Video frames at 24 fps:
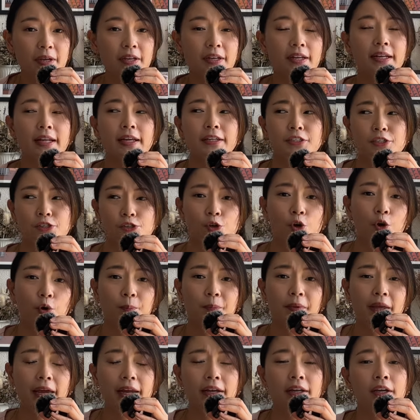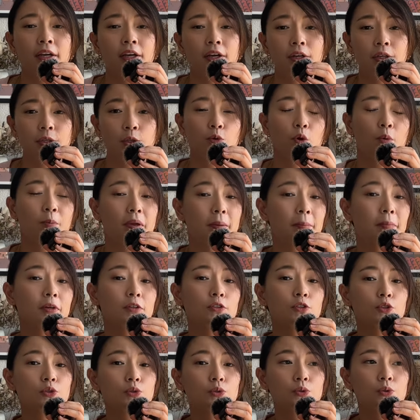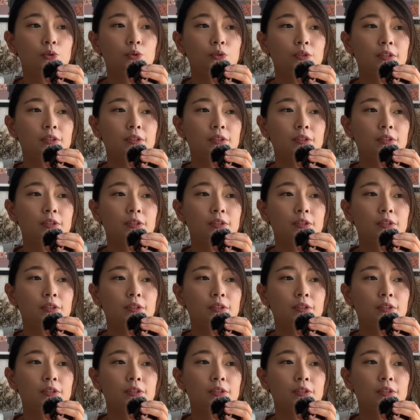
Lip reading: and I just hope that you will be able to